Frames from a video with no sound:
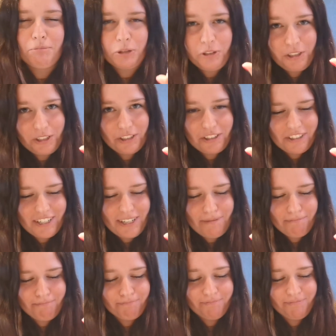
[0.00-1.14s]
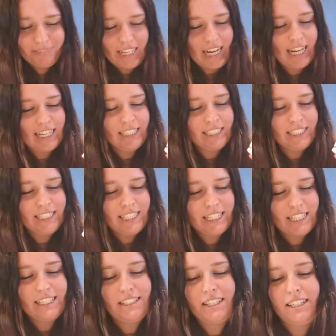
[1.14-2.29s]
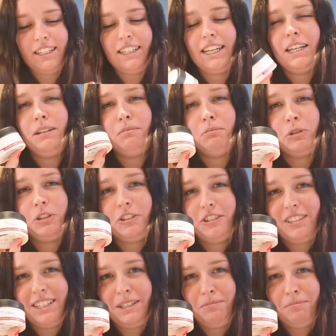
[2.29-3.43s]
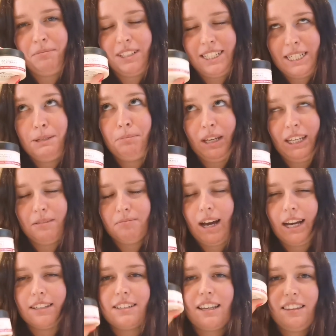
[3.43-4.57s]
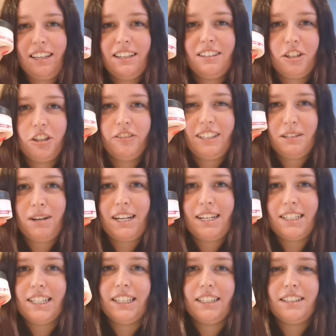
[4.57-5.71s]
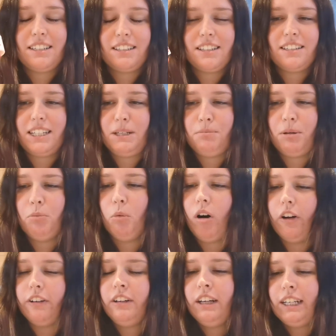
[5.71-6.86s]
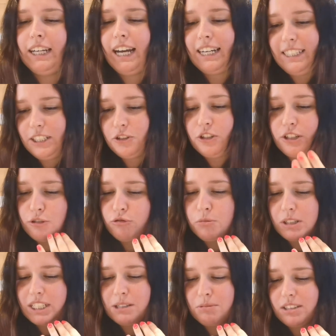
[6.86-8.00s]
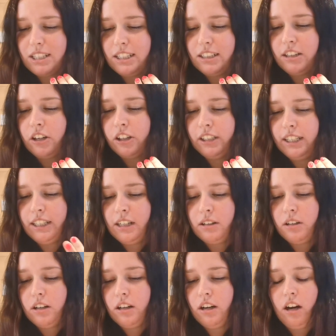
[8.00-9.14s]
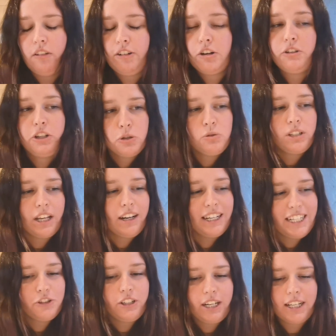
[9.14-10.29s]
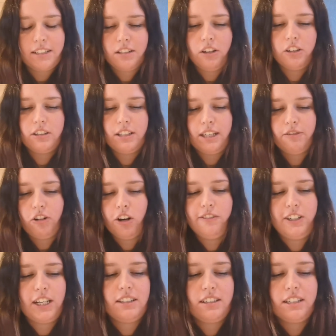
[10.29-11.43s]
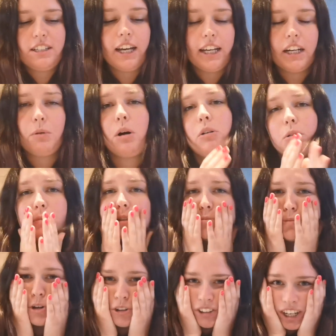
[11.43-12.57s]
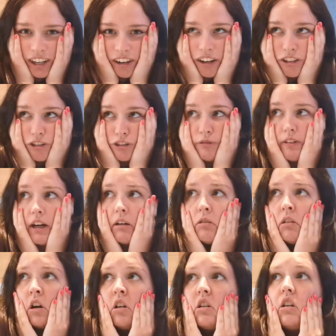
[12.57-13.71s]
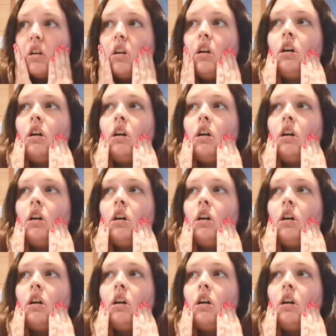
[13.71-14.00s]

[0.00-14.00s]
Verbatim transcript: moisture cream, and sinking moisture sleeping mask this stuff is amazing this is the sleeping one i literally just rub it into my skin at night and then i've only used it literally last night because it arrived yesterday and i woke up this morning and just felt like